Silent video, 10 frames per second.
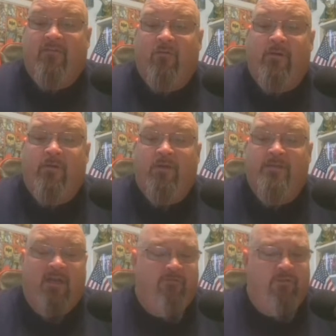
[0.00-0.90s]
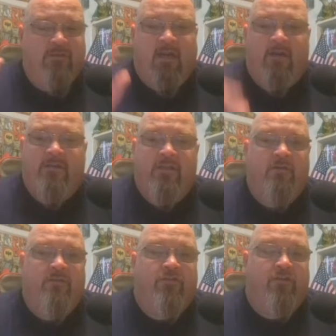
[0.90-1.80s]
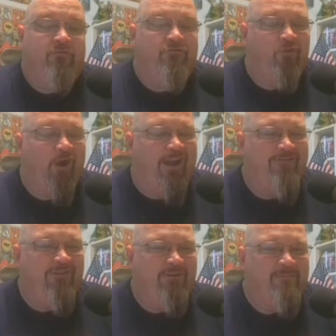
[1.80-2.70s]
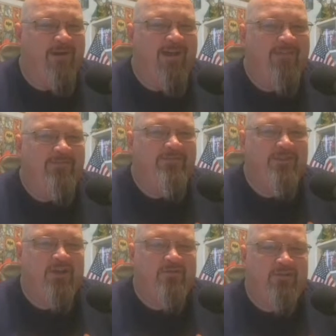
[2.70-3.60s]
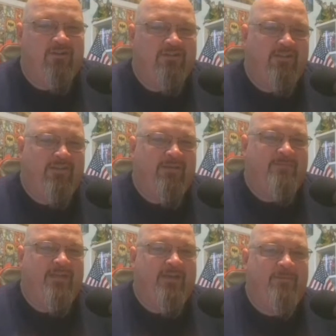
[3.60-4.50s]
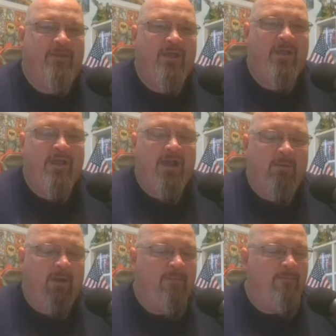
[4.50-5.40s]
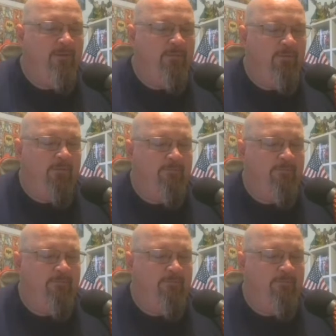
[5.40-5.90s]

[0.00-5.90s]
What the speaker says: I've already requested off for the entire year, the third Friday of every month. So as long as nothing comes up about